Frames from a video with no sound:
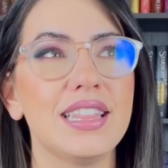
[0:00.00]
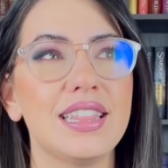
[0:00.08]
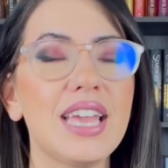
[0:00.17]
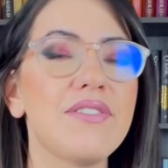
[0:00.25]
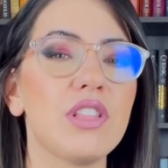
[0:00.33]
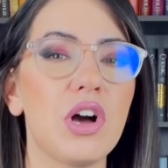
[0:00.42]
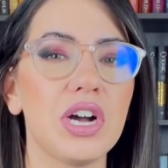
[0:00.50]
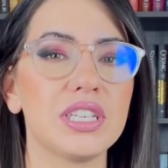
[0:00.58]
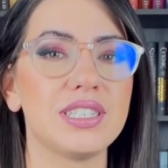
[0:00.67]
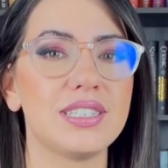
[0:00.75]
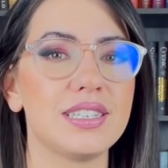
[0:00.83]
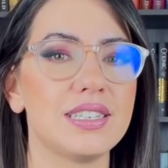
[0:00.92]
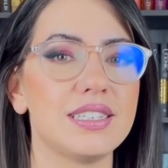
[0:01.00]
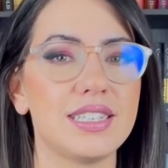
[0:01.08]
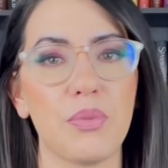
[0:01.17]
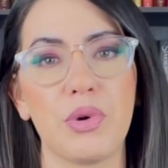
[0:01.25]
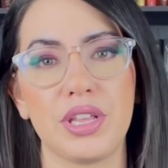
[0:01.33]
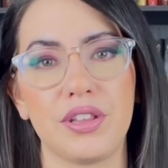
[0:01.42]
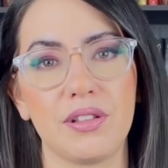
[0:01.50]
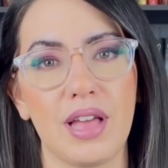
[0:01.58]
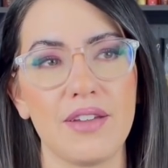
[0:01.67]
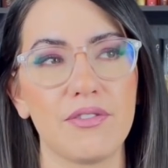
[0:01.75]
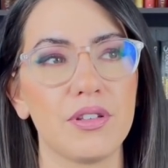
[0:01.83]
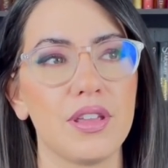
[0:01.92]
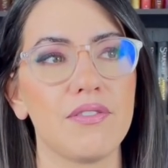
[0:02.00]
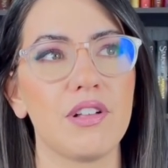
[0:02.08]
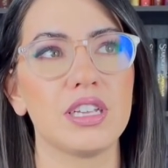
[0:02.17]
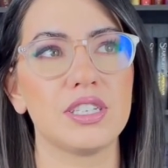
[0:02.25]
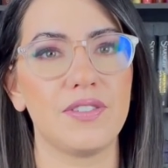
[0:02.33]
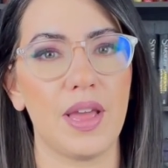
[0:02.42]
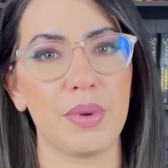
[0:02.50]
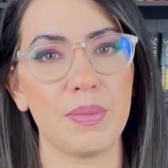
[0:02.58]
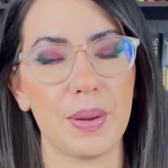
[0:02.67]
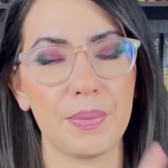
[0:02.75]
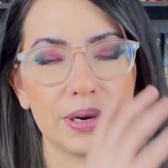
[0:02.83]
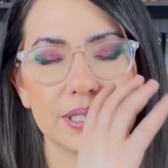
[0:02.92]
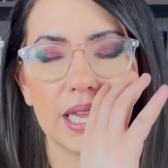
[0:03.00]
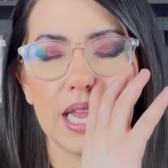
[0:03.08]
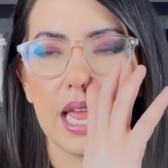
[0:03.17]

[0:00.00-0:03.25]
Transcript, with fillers: they've lost someone in their life or they've lost family members.